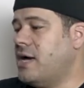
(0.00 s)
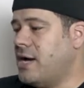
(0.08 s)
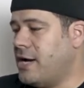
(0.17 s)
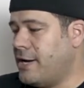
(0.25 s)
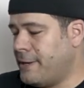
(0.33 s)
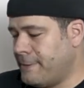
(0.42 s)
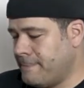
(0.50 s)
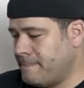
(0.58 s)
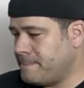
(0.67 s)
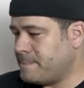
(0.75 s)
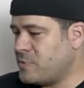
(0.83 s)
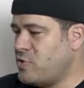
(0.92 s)

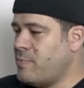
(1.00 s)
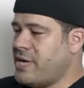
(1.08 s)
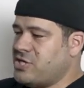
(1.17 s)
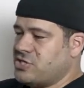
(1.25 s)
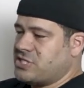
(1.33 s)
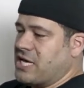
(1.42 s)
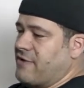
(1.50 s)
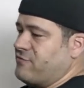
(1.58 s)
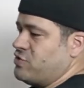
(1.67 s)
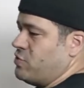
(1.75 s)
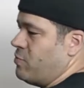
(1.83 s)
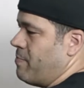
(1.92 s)
You may just have
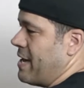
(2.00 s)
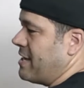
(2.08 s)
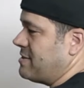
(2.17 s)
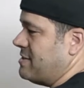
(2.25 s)
to back